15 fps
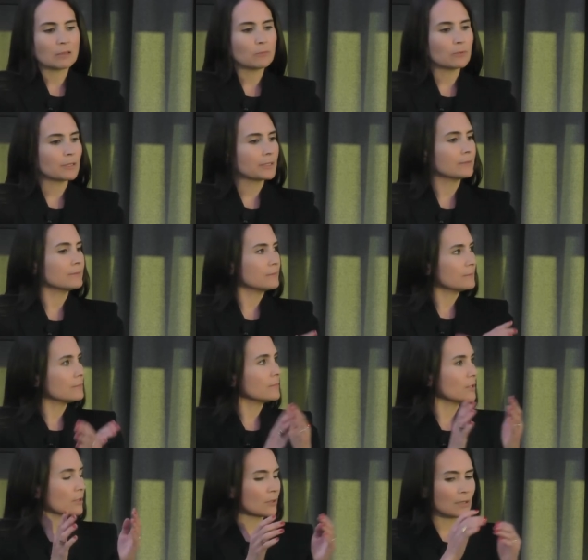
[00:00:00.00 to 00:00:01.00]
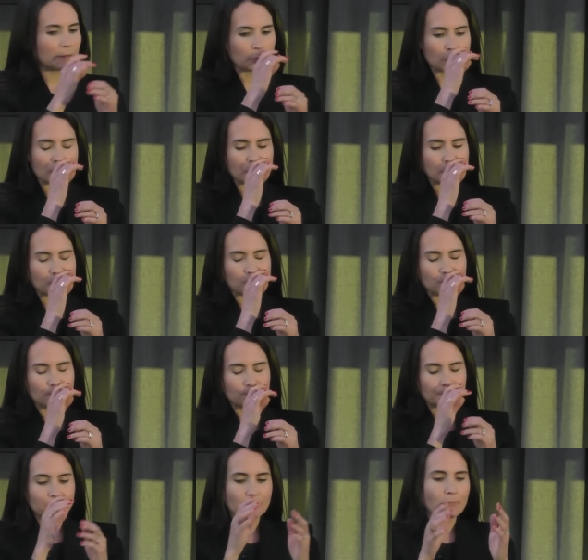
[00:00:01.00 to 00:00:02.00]
when, you know, I was
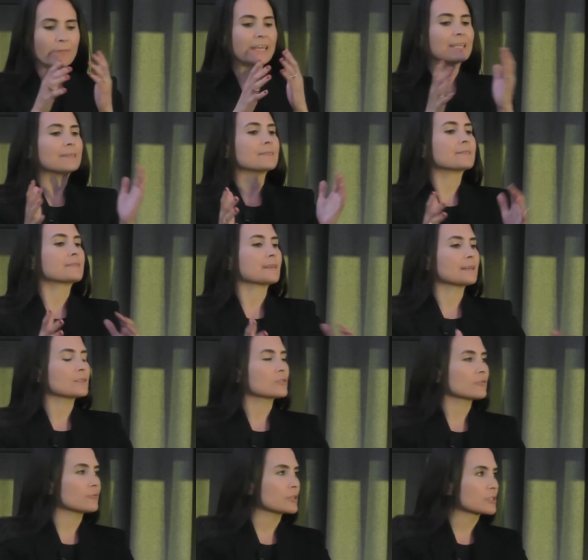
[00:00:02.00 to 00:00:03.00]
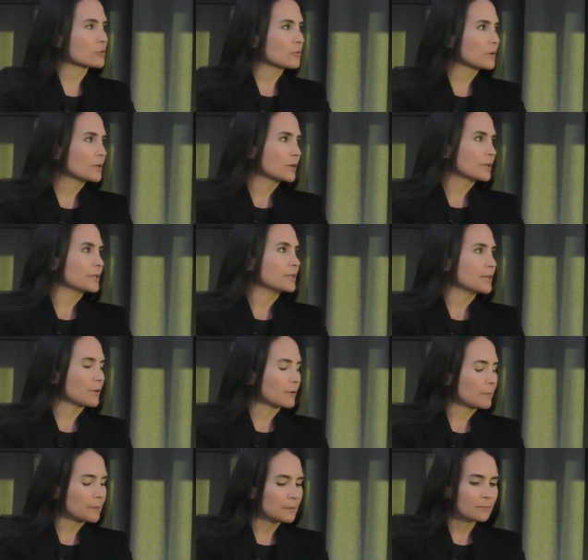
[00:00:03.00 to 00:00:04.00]
making sense of what's going on in
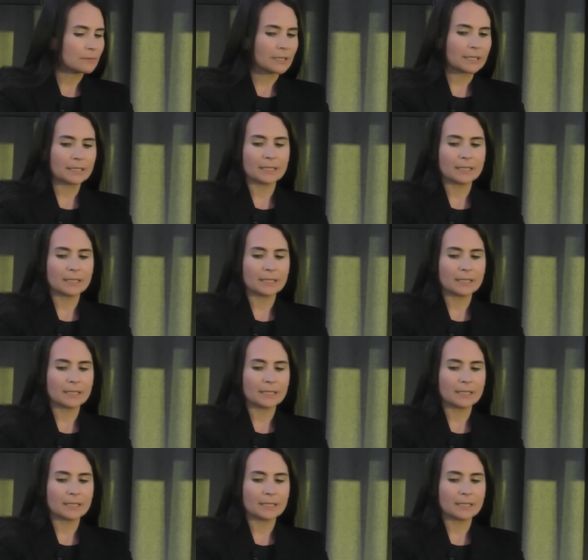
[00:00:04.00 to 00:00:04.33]
Europe, right?